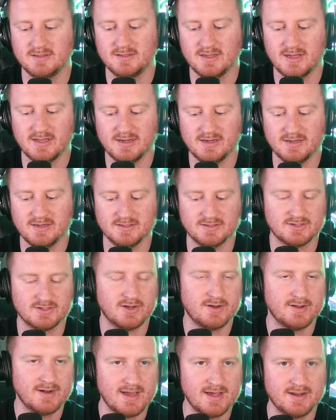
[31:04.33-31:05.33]
Gotten a
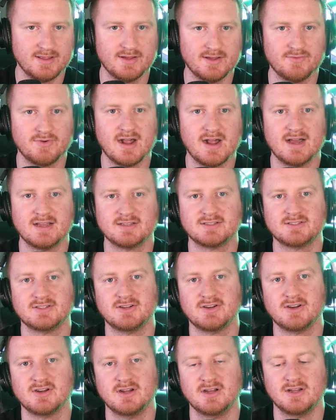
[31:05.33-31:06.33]
ton out of the
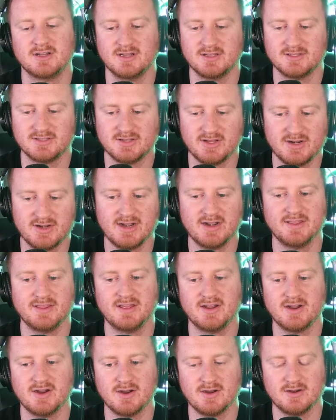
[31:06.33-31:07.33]
roster, a ton out of
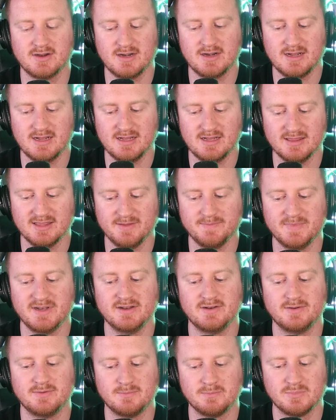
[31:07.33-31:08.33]
their
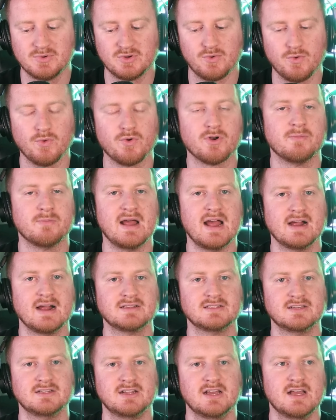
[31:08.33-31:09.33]
limited
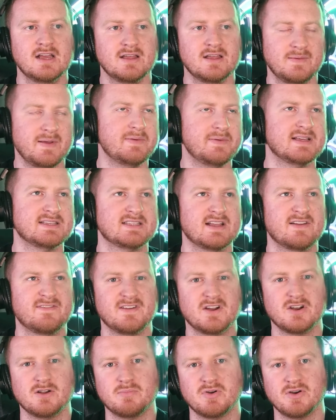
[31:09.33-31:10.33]
quarterbacks, and maybe that's not
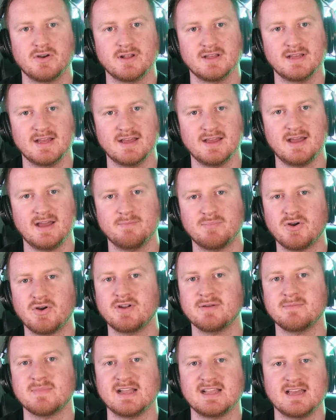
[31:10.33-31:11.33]
fair to Purdy.
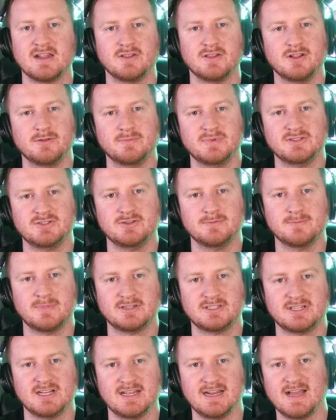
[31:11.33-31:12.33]
Purdy might get a little bit too
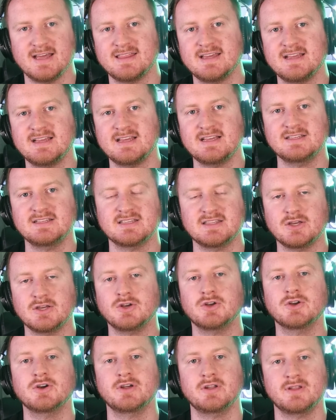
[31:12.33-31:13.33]
much hate. I think he's in the
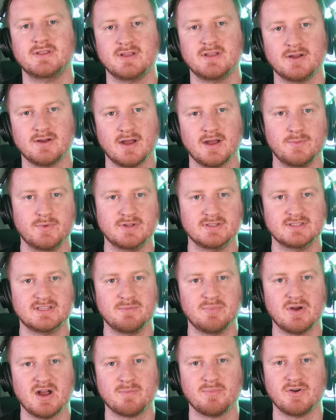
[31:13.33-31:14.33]
good tier. I wouldn't
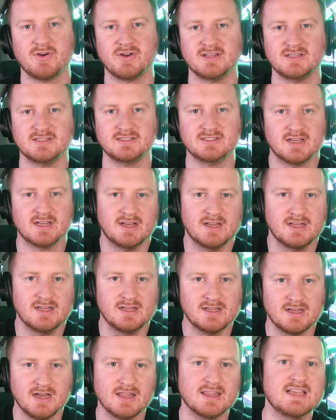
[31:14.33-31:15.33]
say Brock Purdy's
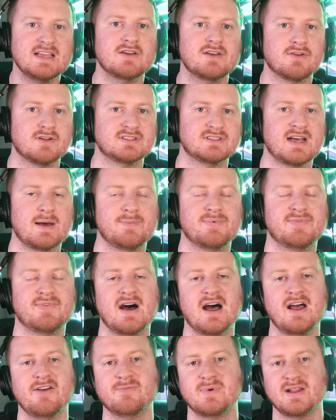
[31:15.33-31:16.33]
elite or a top
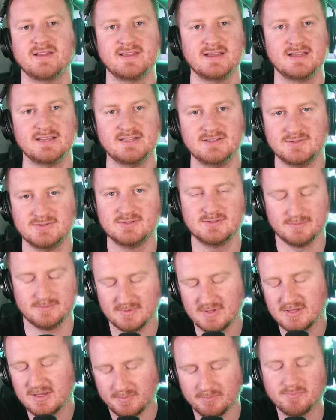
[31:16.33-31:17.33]
five, but I think he's
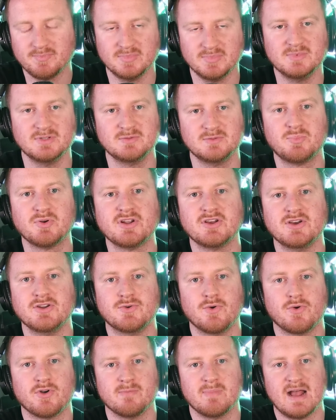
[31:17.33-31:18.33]
a pretty
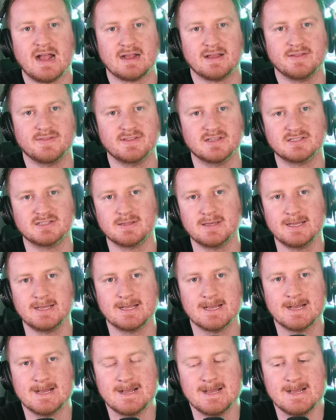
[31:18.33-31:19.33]
good quarterback in this league.